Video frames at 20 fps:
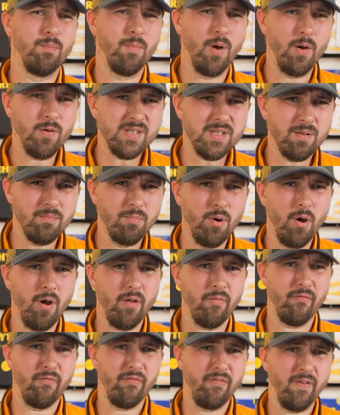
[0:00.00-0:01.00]
most
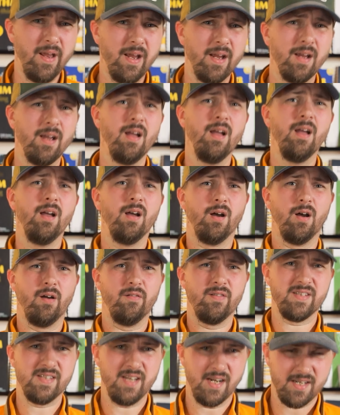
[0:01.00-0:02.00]
important thing
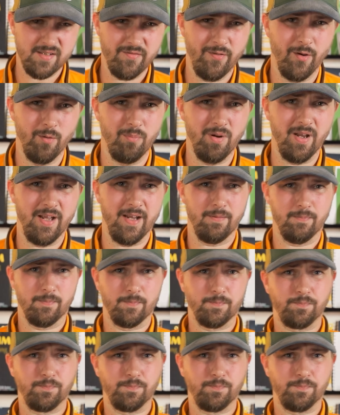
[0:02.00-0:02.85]
of a saxophone player.